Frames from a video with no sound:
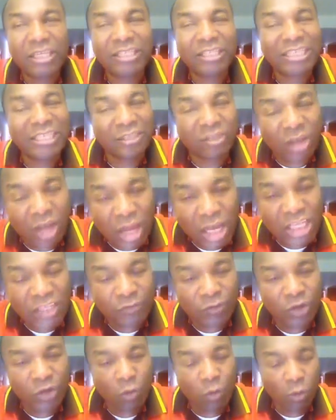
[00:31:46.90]
desires
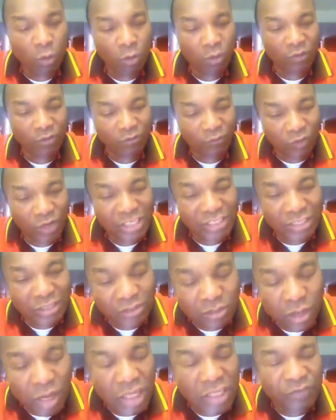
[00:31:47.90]
for the world, his
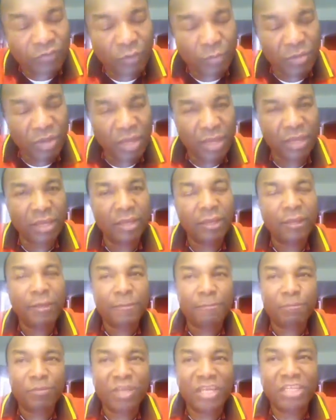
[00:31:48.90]
desires for me,
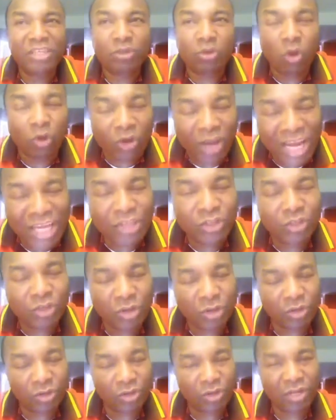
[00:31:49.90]
his
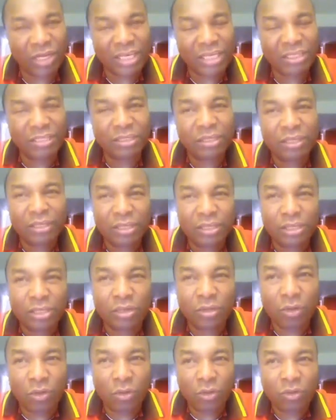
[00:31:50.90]
correction, his
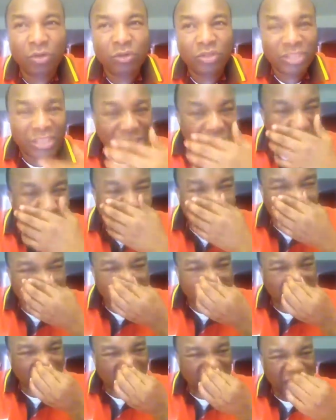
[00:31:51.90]

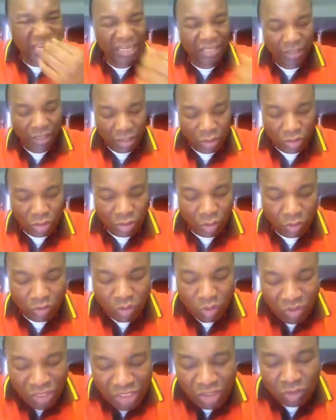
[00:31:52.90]
teachings,
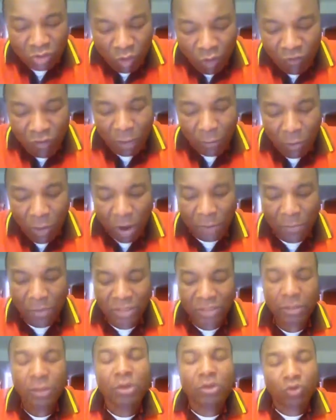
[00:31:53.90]
to discover more
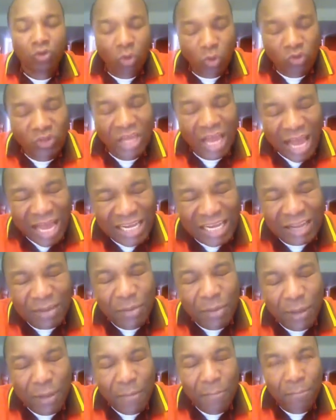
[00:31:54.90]
about. Those are the
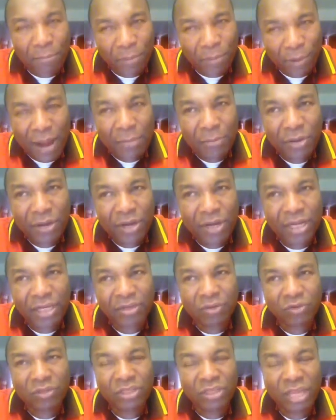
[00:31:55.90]
primary.
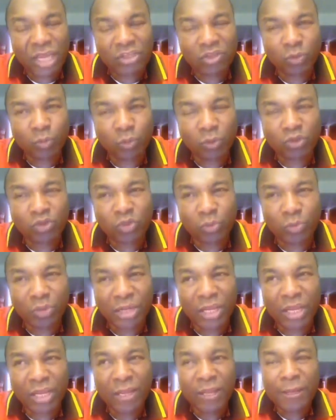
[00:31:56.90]
Those are supposed to be
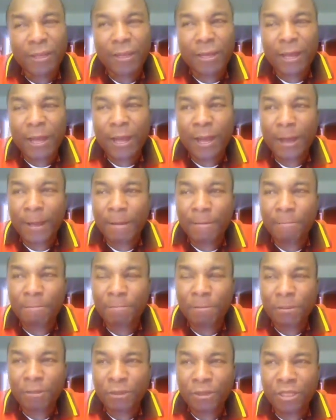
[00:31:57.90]

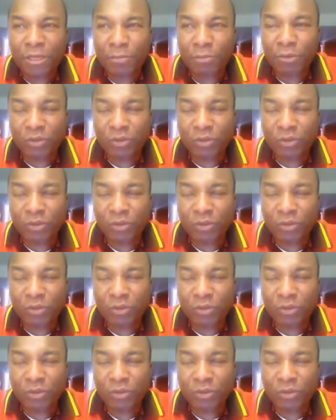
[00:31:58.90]
the